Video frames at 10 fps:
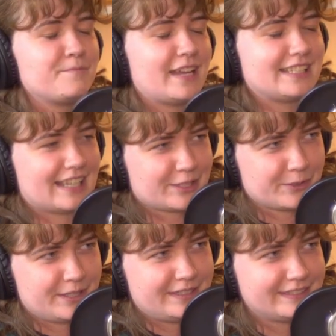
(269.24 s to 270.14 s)

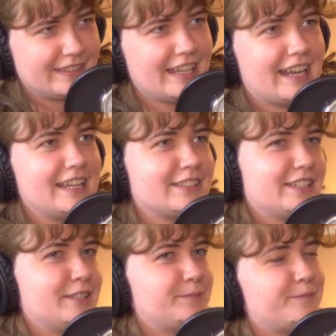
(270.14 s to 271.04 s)
bisexual, and I
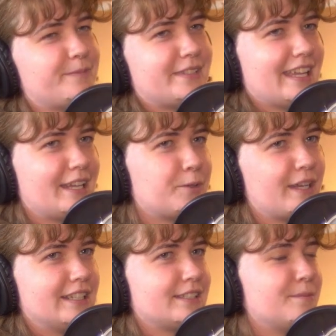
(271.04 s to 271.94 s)
also say
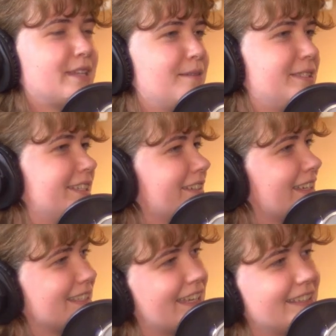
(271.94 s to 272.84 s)
queer sometimes too
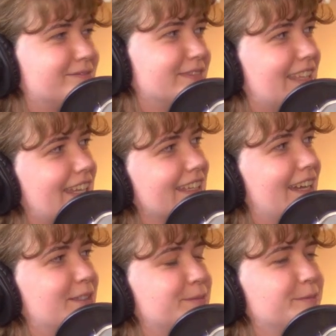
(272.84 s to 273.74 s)
because I like
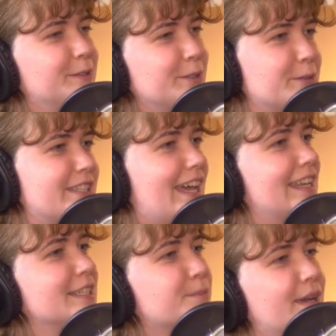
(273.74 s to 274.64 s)
how loose that
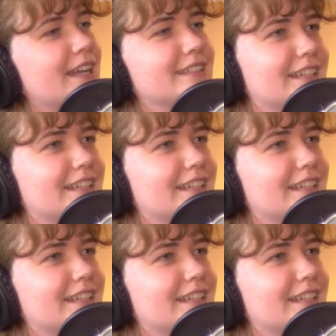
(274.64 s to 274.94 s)
is. But